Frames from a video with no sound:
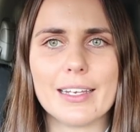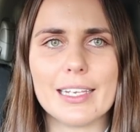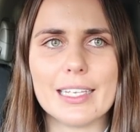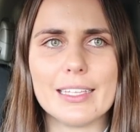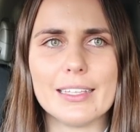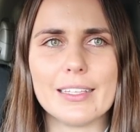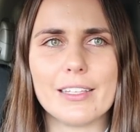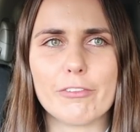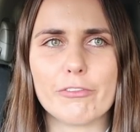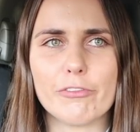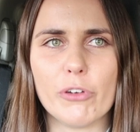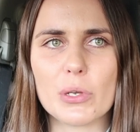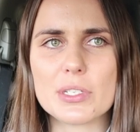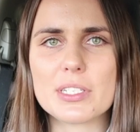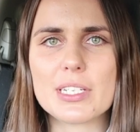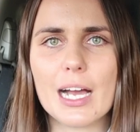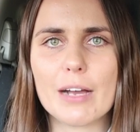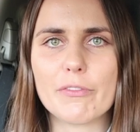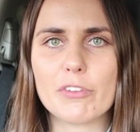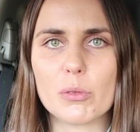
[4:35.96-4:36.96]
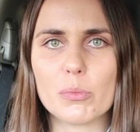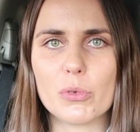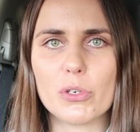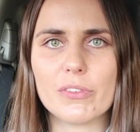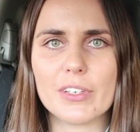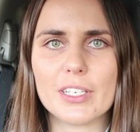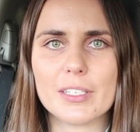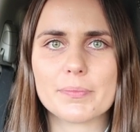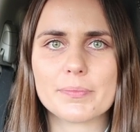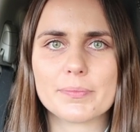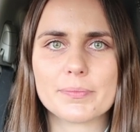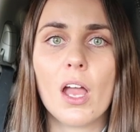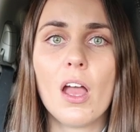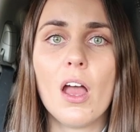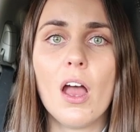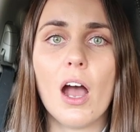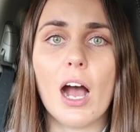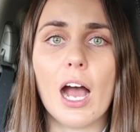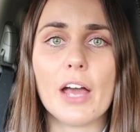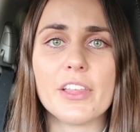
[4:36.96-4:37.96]
In the first half of the movie.
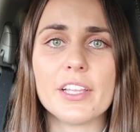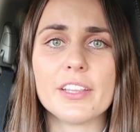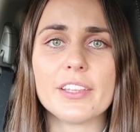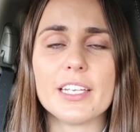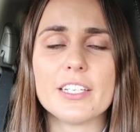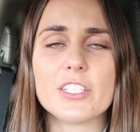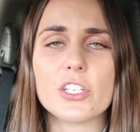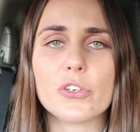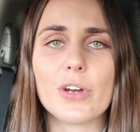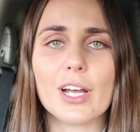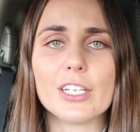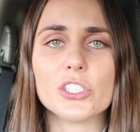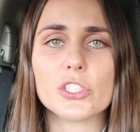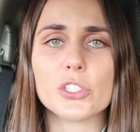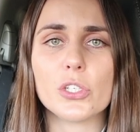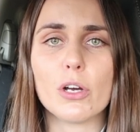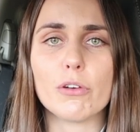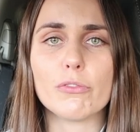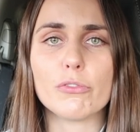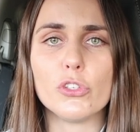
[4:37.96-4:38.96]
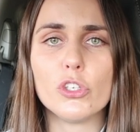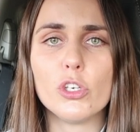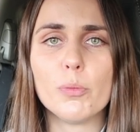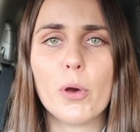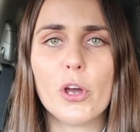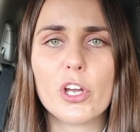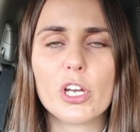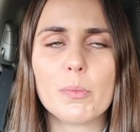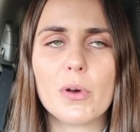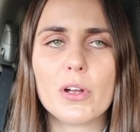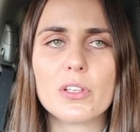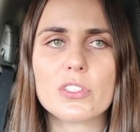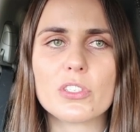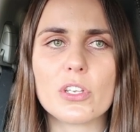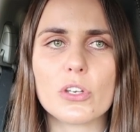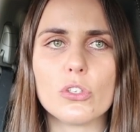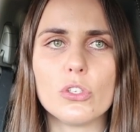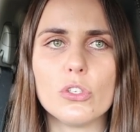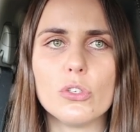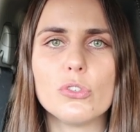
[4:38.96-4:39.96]
I think the integration of new Pokemon,
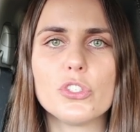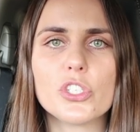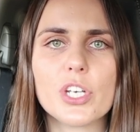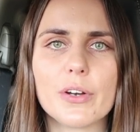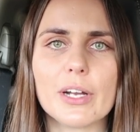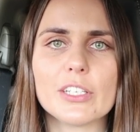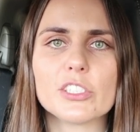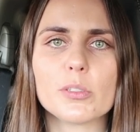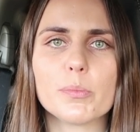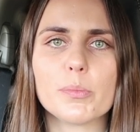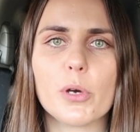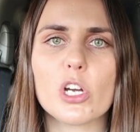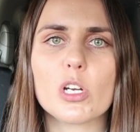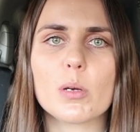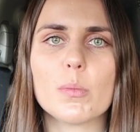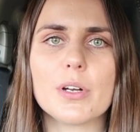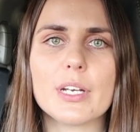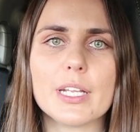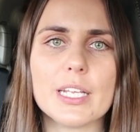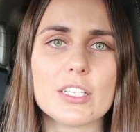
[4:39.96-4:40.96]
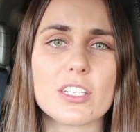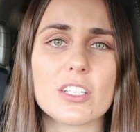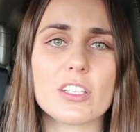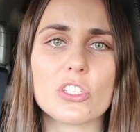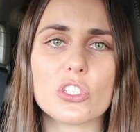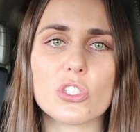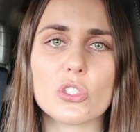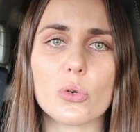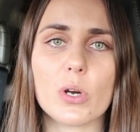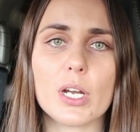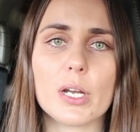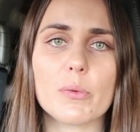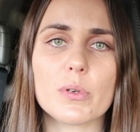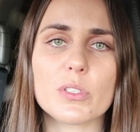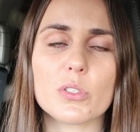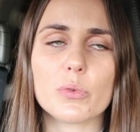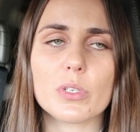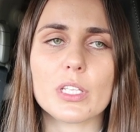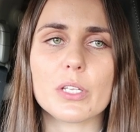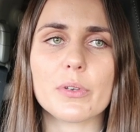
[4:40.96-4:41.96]
so new generation Pokemon into the story,
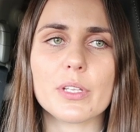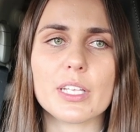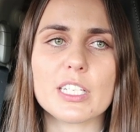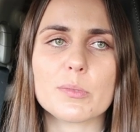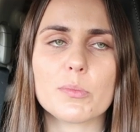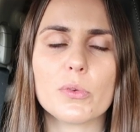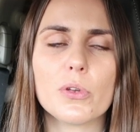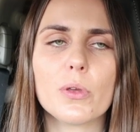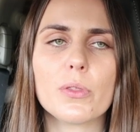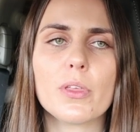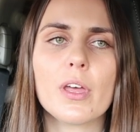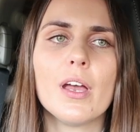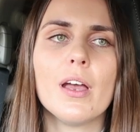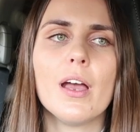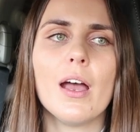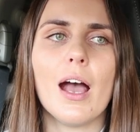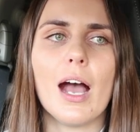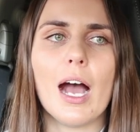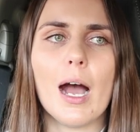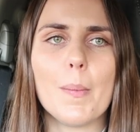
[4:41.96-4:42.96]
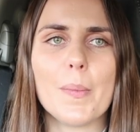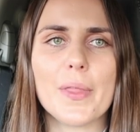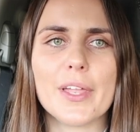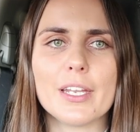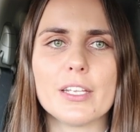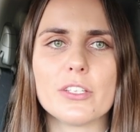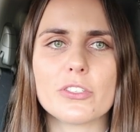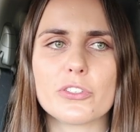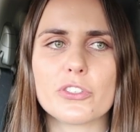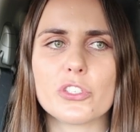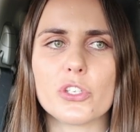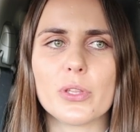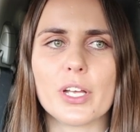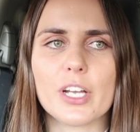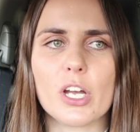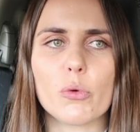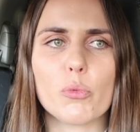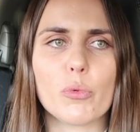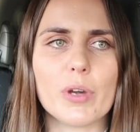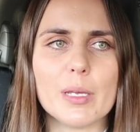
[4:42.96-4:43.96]
was really, really smooth. They didn't just do
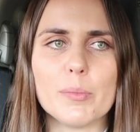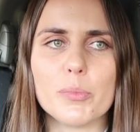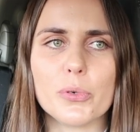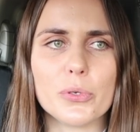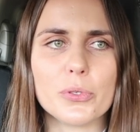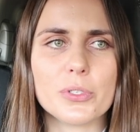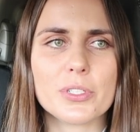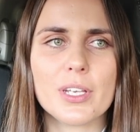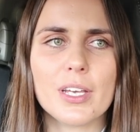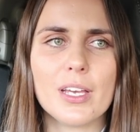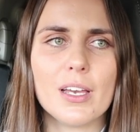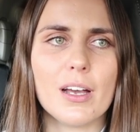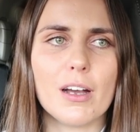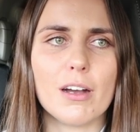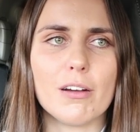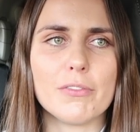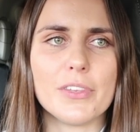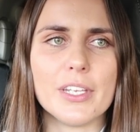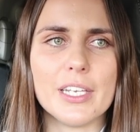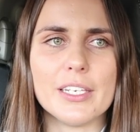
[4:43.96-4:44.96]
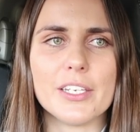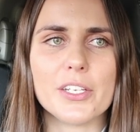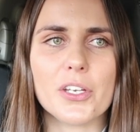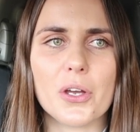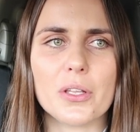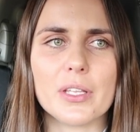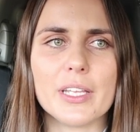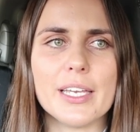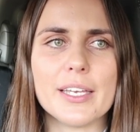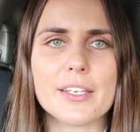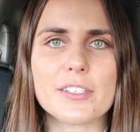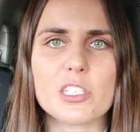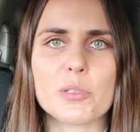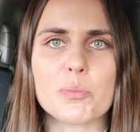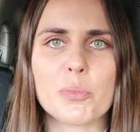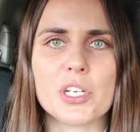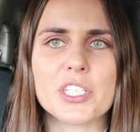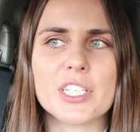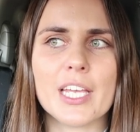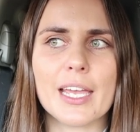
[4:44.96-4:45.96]
like a reboot of the Indigo League and
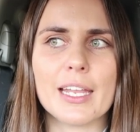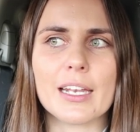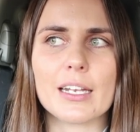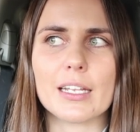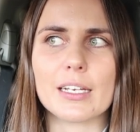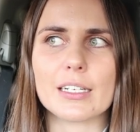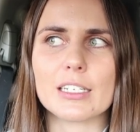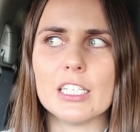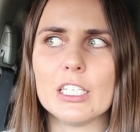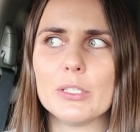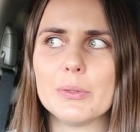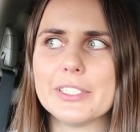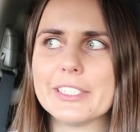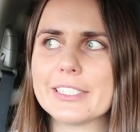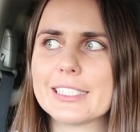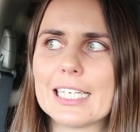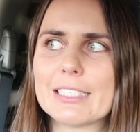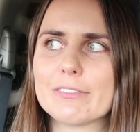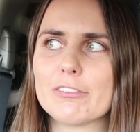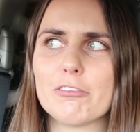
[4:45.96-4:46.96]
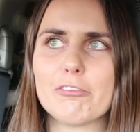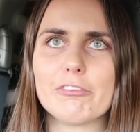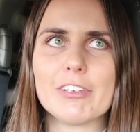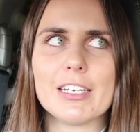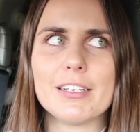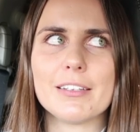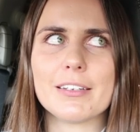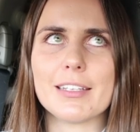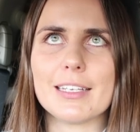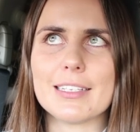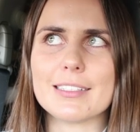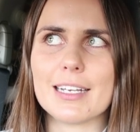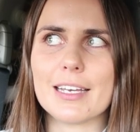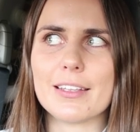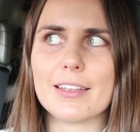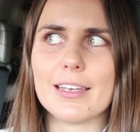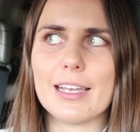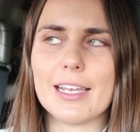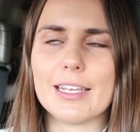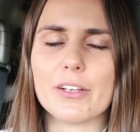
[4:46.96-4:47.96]
just pretend like, oh, we just haven't found these
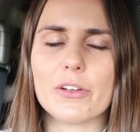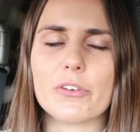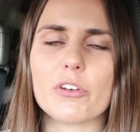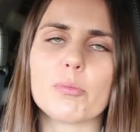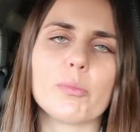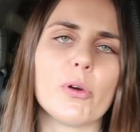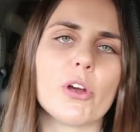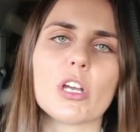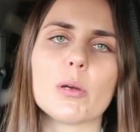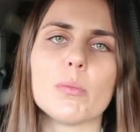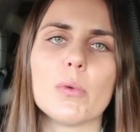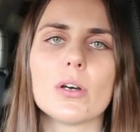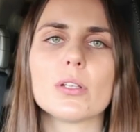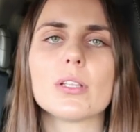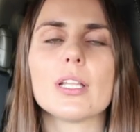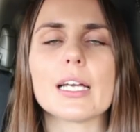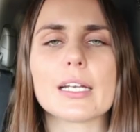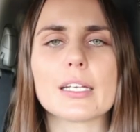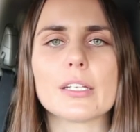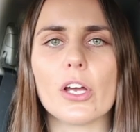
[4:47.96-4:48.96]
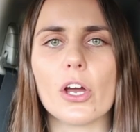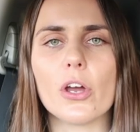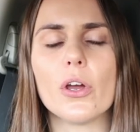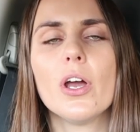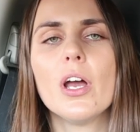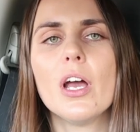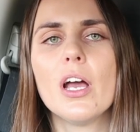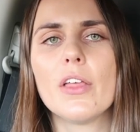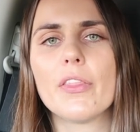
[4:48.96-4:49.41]
other 800 Pokemon. Like, no.